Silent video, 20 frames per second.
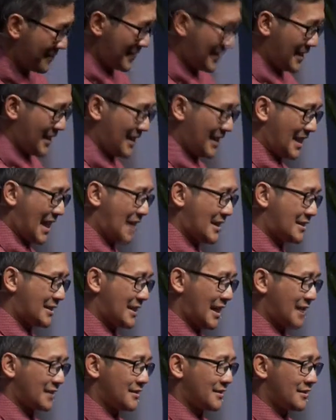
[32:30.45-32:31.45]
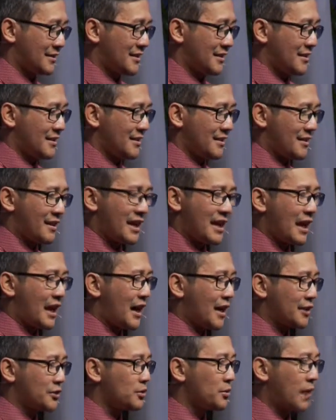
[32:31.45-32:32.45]
And last line they
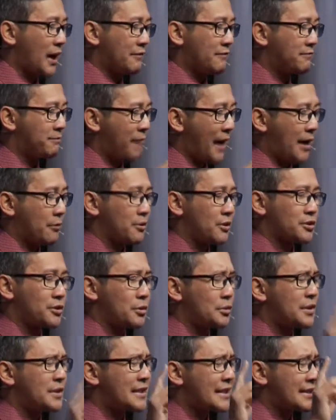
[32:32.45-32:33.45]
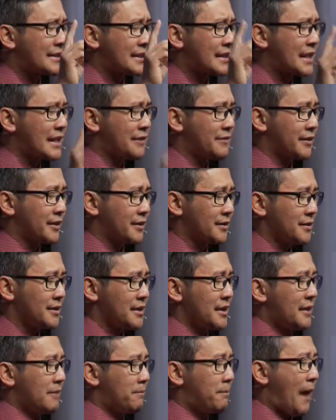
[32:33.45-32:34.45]
are to have power to resist evil,
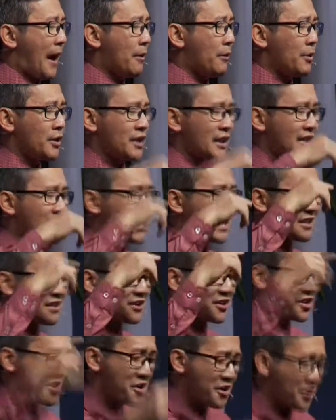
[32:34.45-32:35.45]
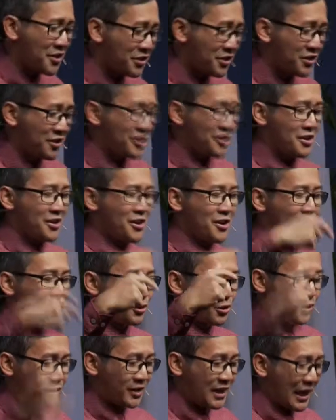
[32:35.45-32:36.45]
power that neither earth
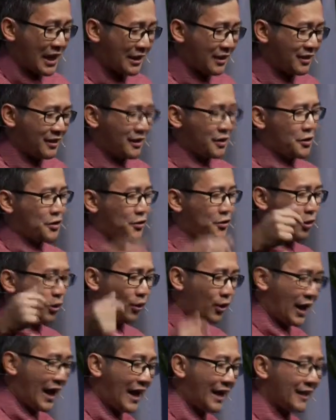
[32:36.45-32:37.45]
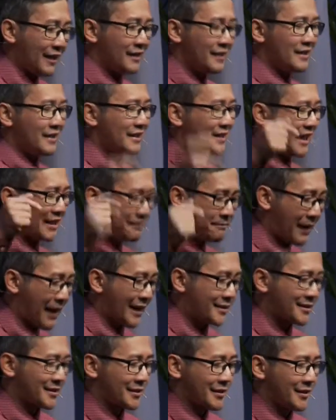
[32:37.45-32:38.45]
nor death nor hell can
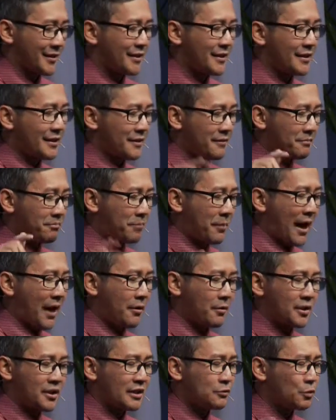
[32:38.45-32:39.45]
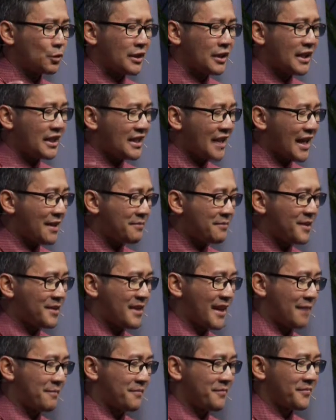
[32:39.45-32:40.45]
master, power that will enable
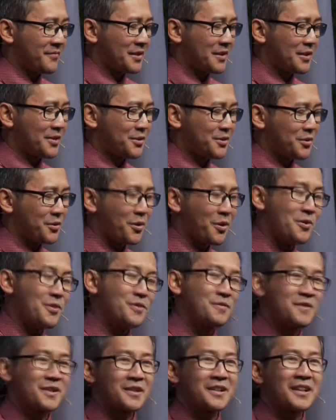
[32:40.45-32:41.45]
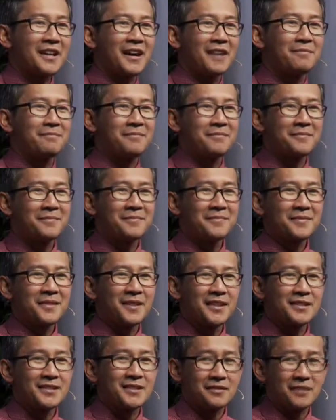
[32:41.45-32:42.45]
them to overcome
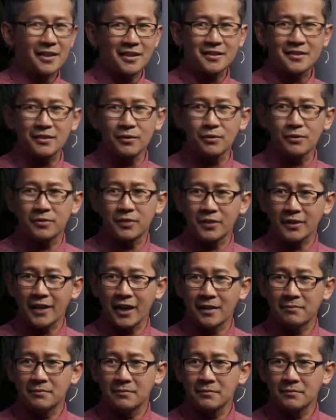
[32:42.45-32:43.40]
as Christ overcame.